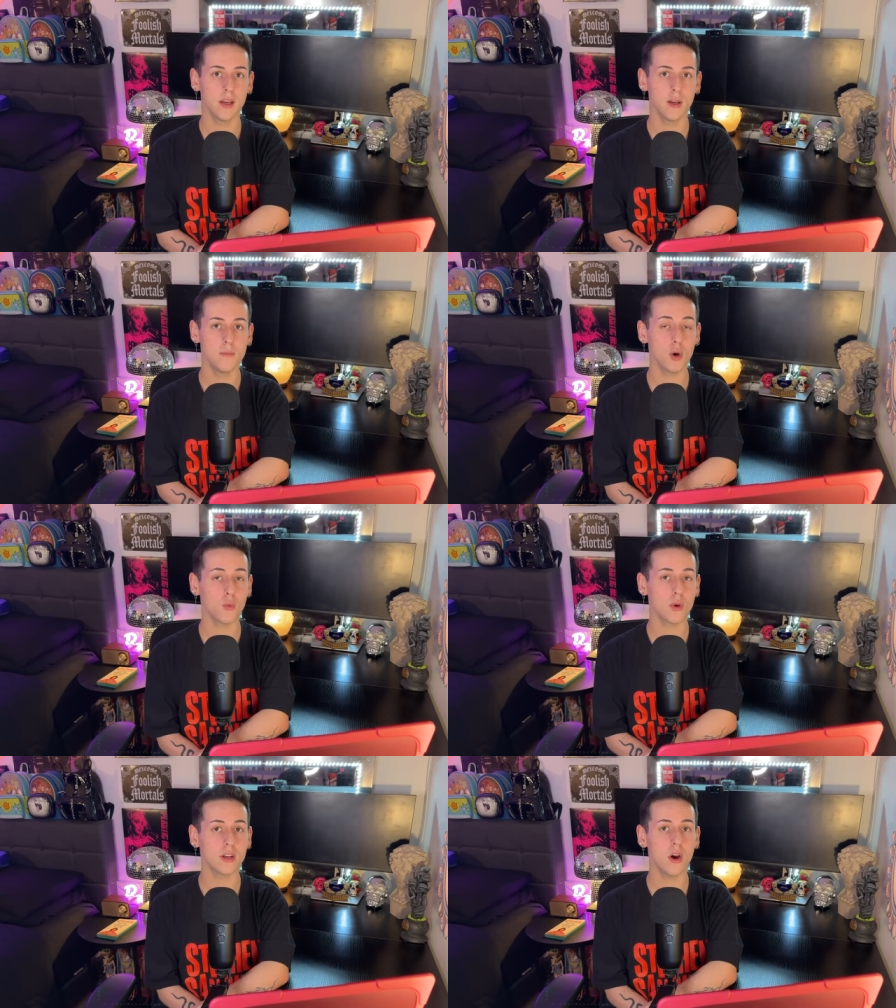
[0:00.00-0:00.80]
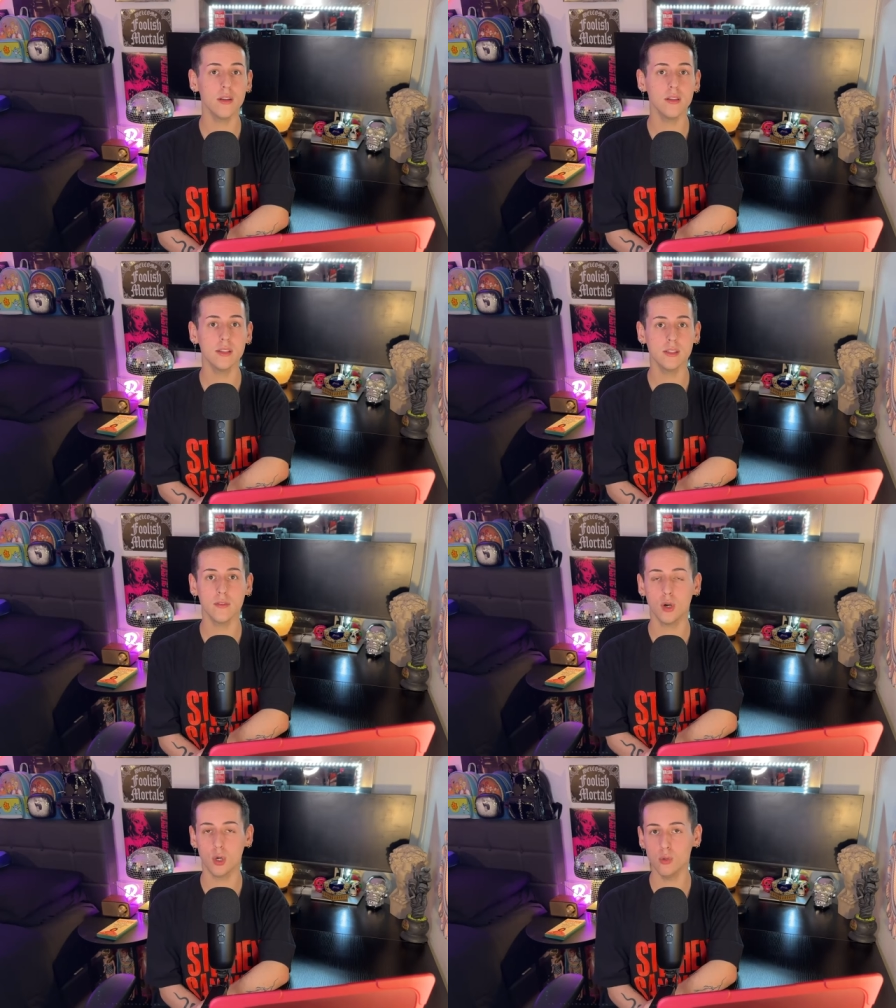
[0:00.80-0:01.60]
But regardless
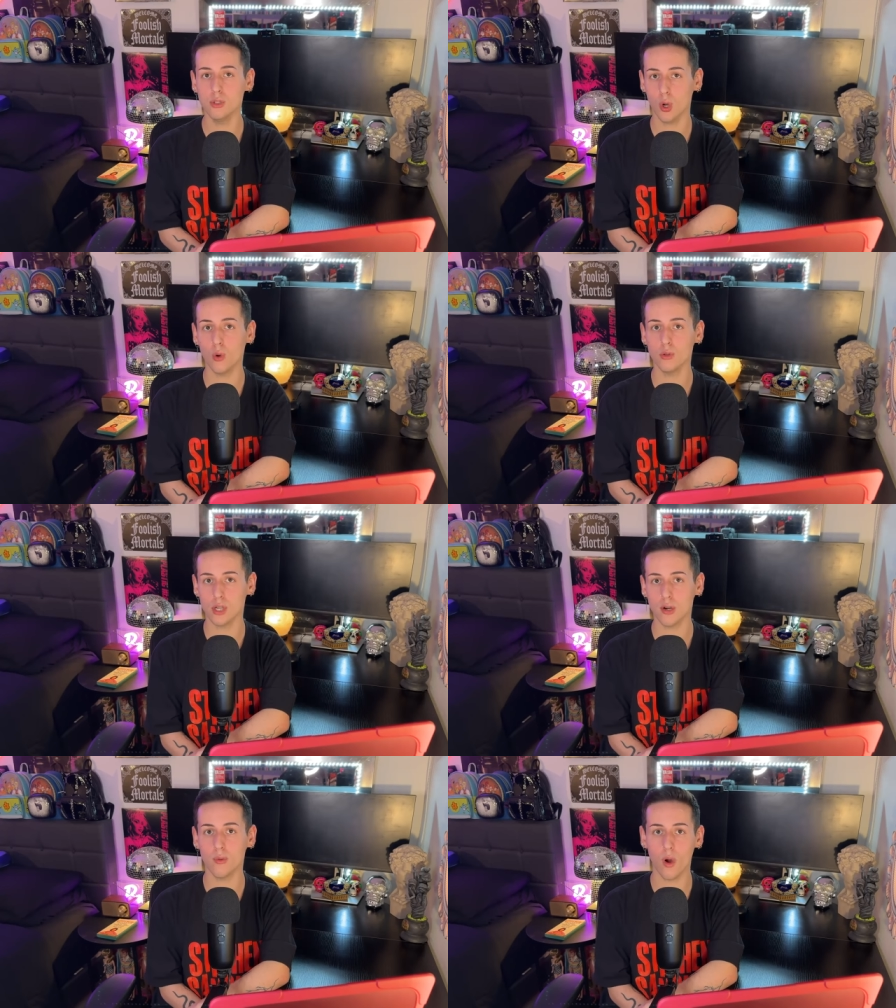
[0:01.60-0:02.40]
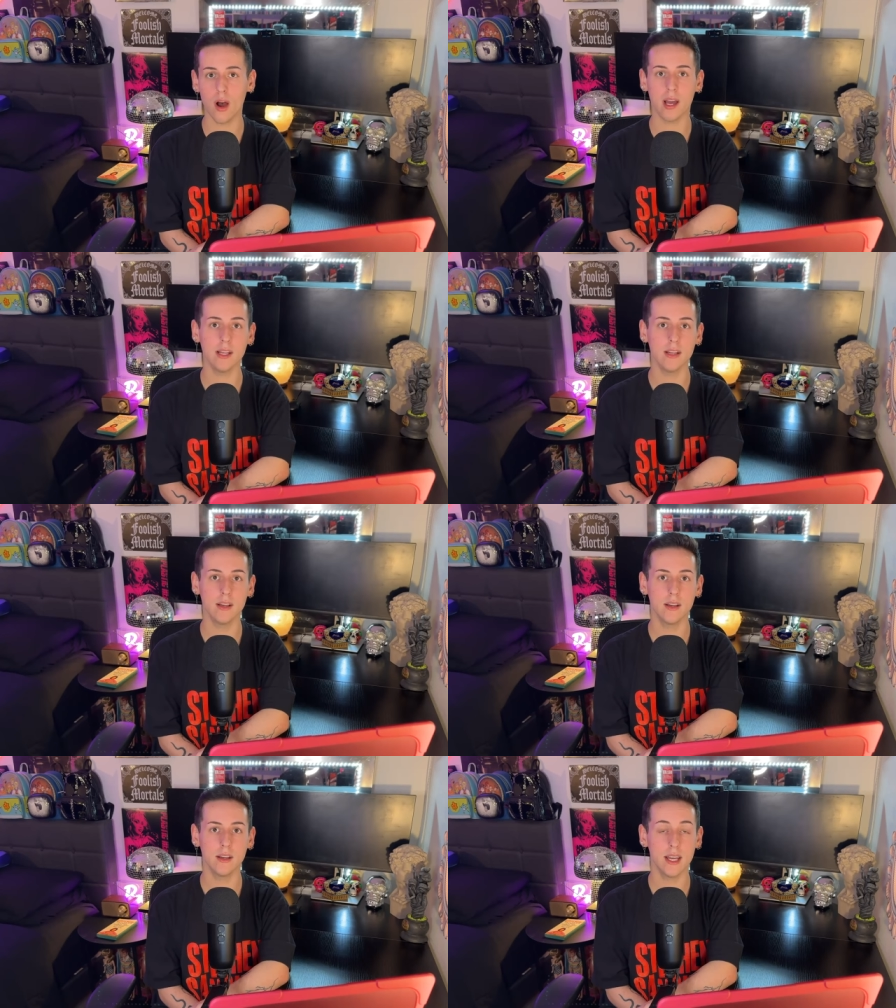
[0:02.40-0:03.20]
of who told her what,
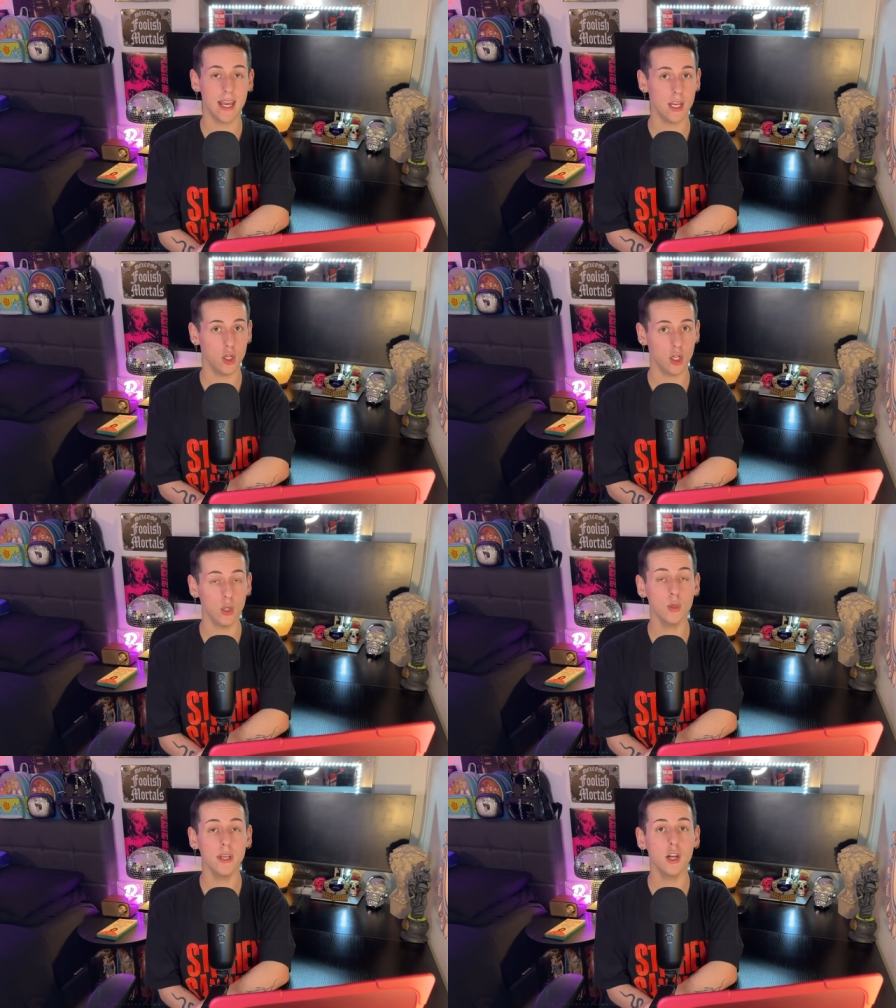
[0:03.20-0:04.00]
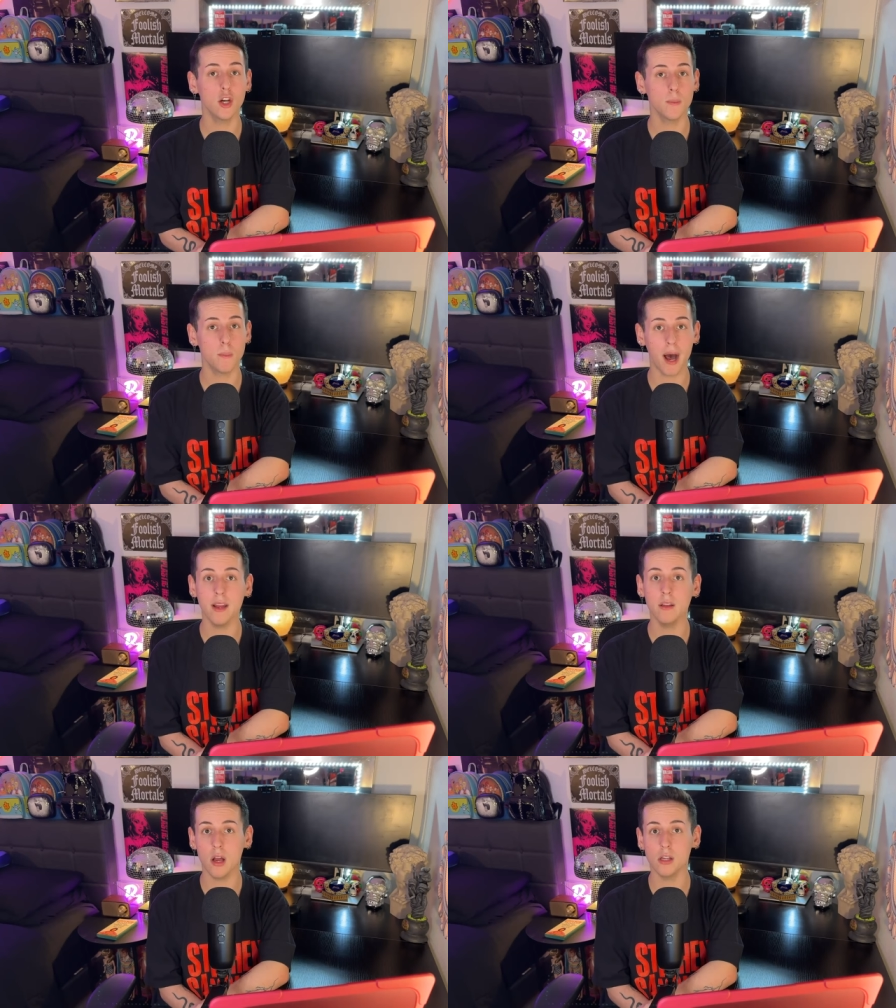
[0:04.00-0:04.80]
including her
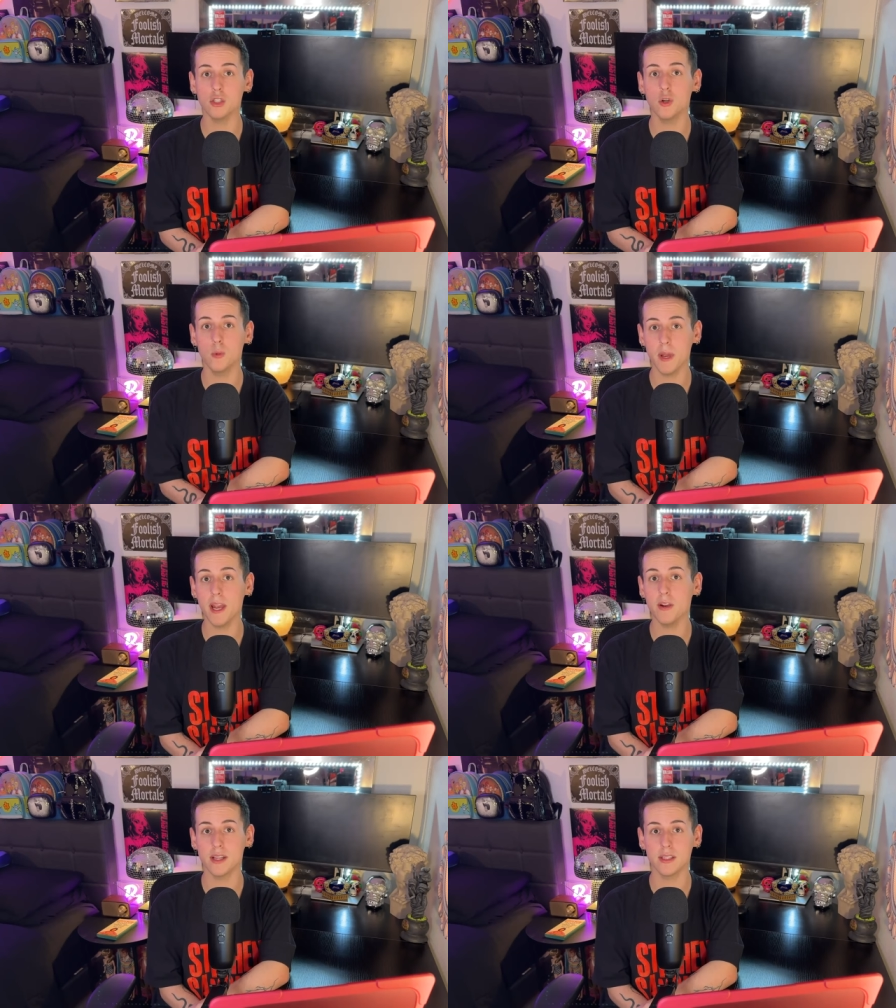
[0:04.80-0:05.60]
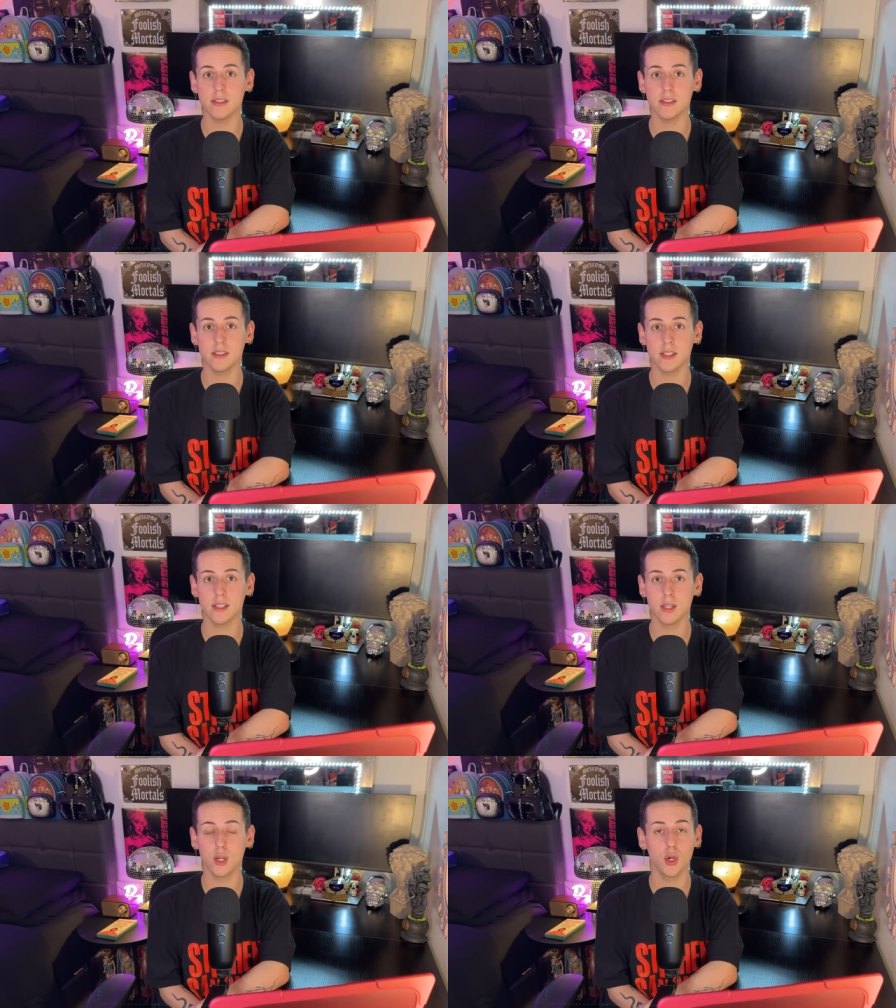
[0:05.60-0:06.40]
biological parents,
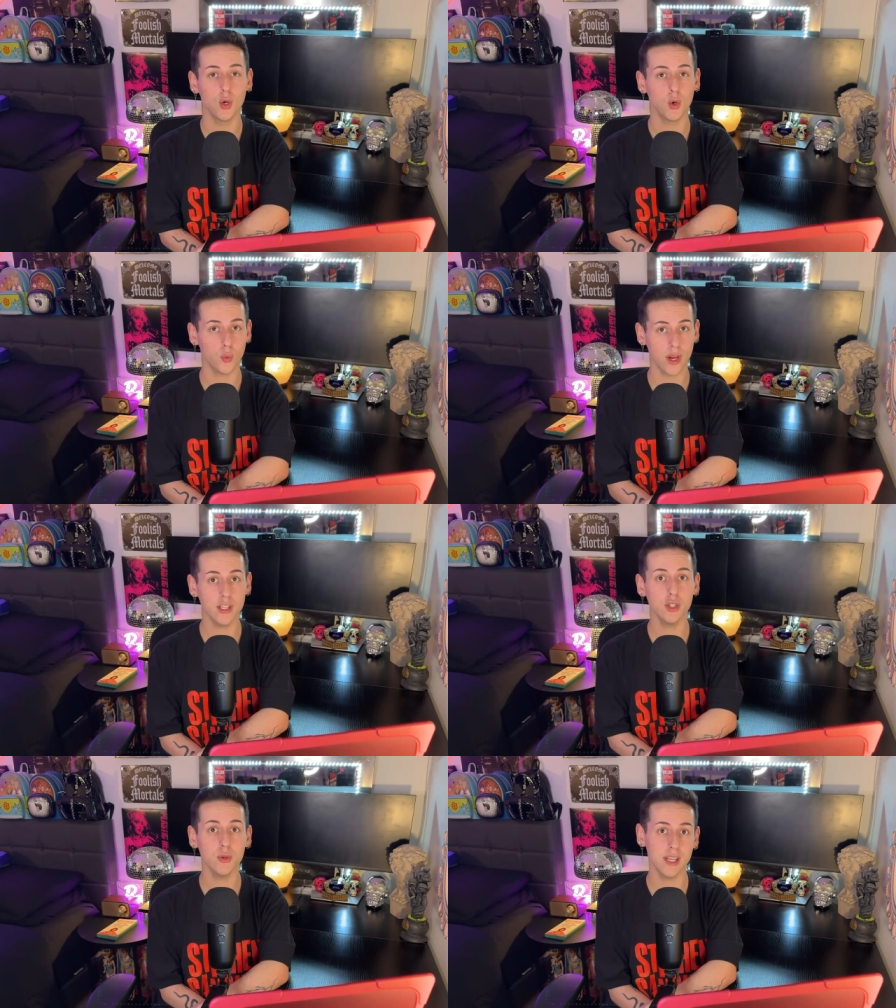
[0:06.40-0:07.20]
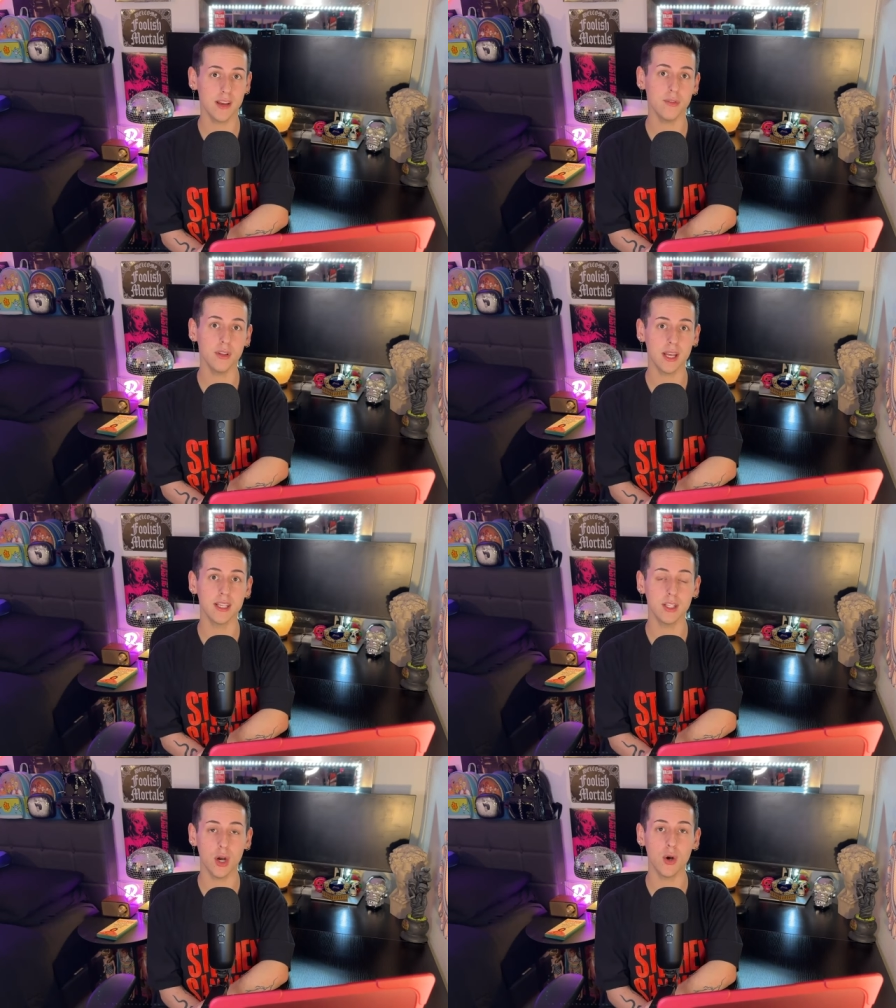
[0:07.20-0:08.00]
Rachel never let
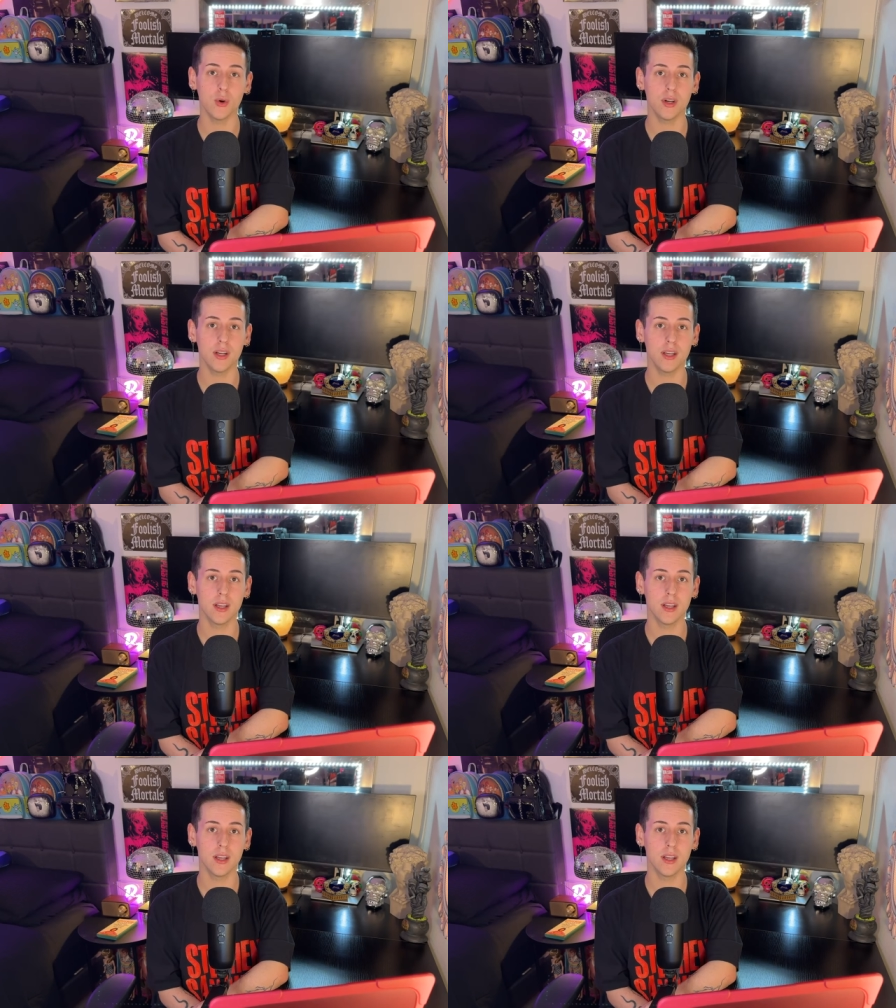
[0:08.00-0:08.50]
it go.